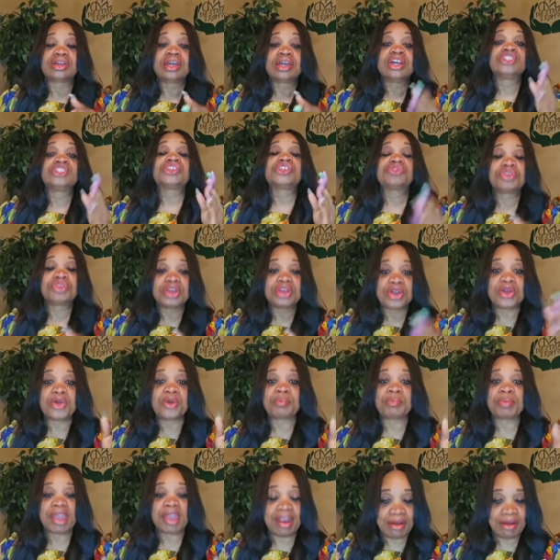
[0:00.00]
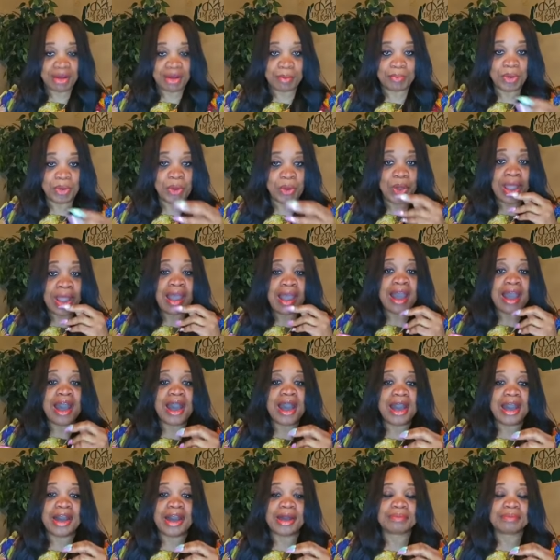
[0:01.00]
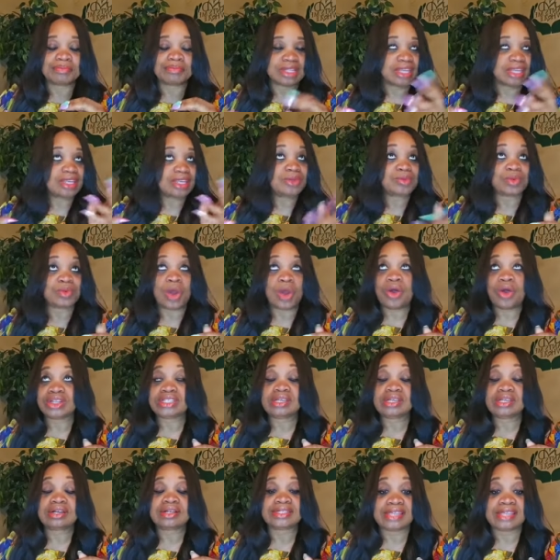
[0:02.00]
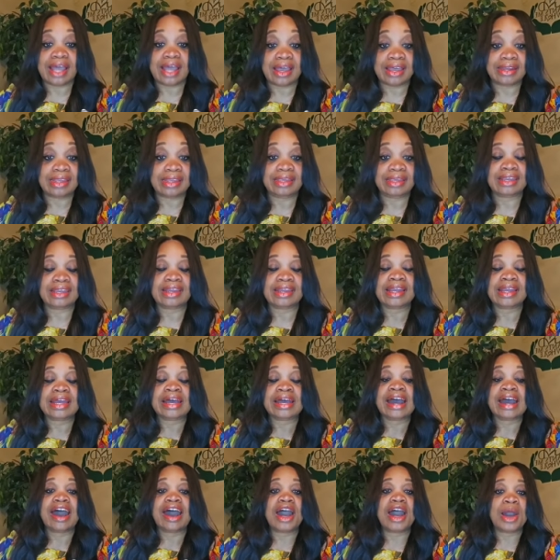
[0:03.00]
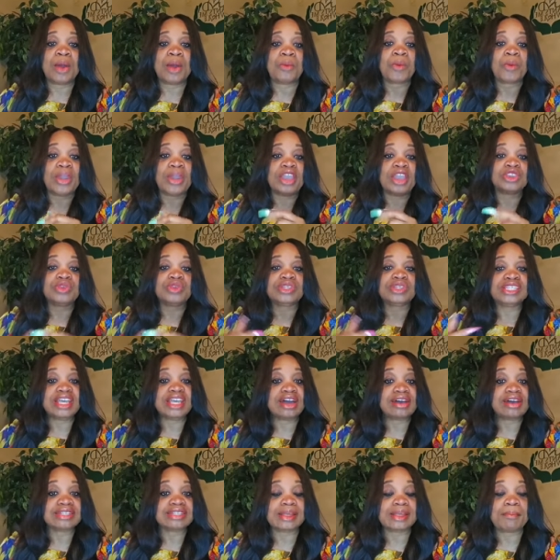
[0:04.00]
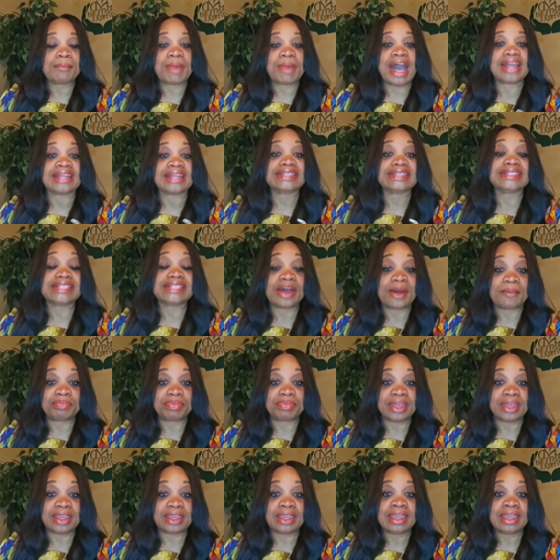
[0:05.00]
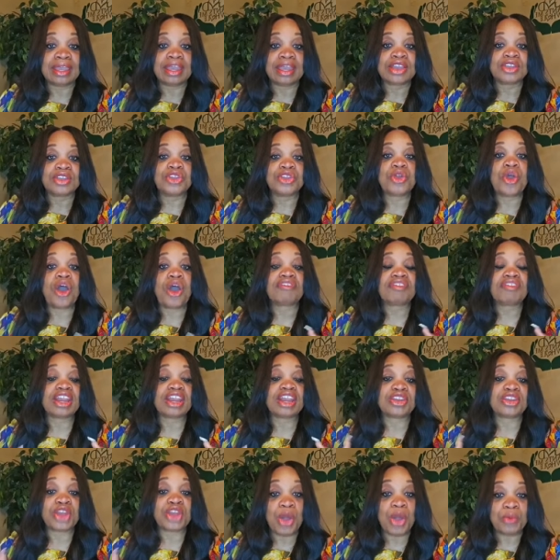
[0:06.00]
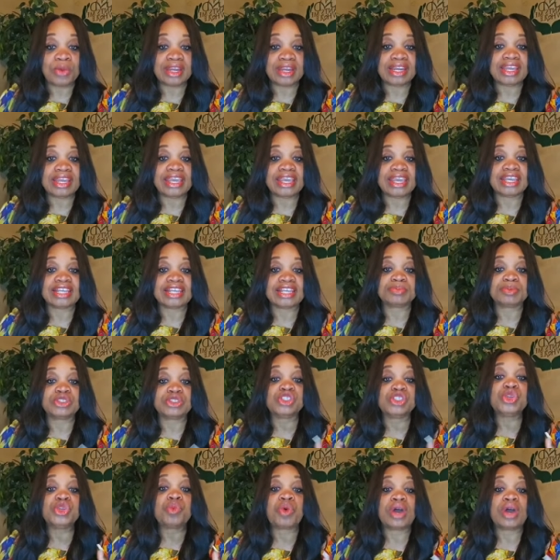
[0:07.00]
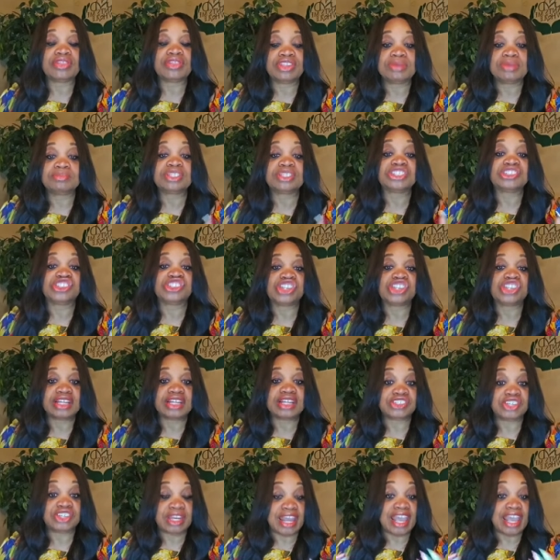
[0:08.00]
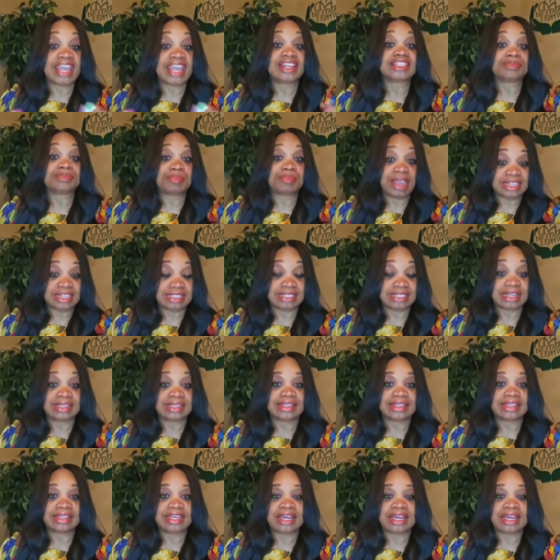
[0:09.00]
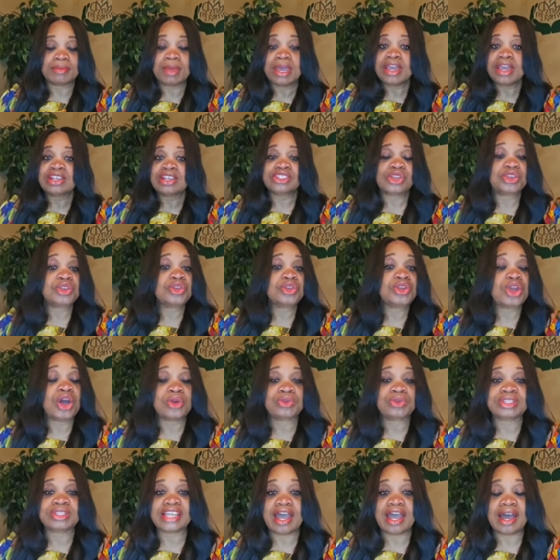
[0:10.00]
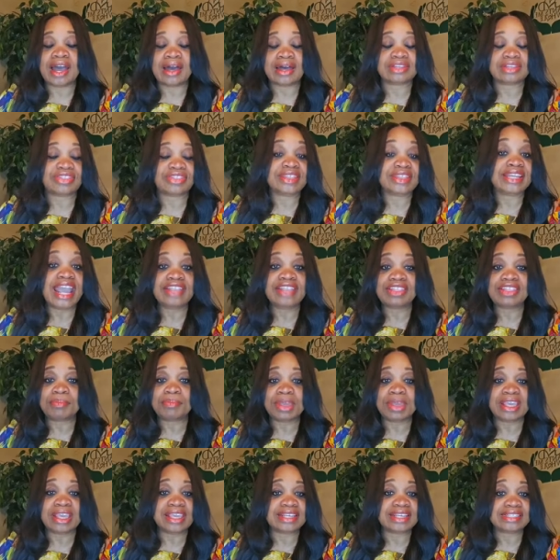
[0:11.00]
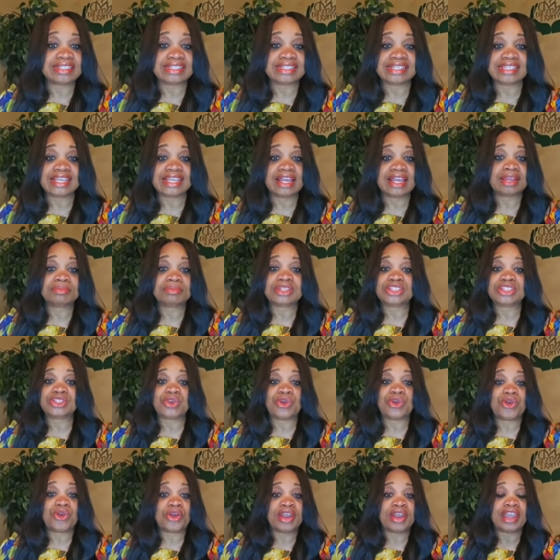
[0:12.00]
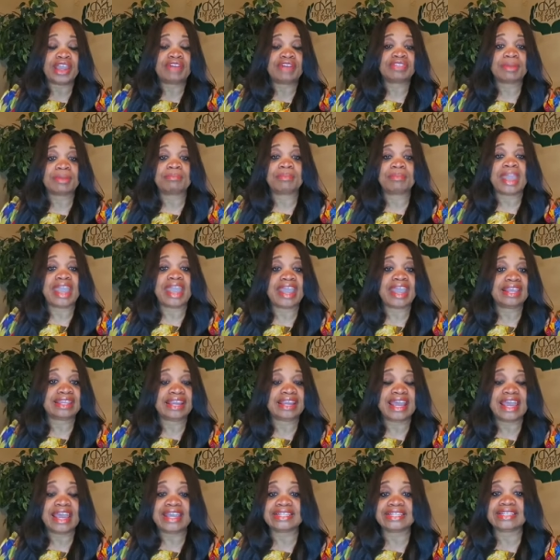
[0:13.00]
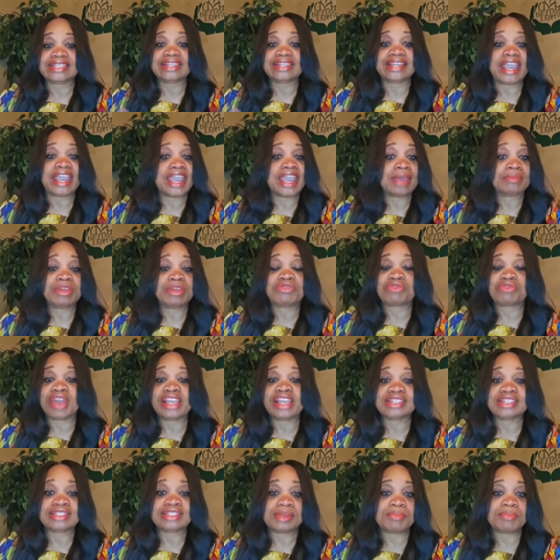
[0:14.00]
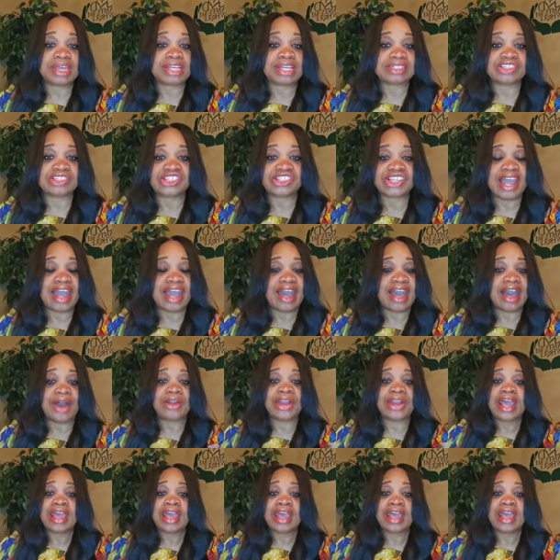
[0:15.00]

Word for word: juridical parable, um, getting all tongue tied here, um, where you tell somebody something, you already know what it is, but you want them to judge it, and it's basically them. So, you know, uh, Nathan begins to tell him the story of the man that has a lamb, he raises him as a child.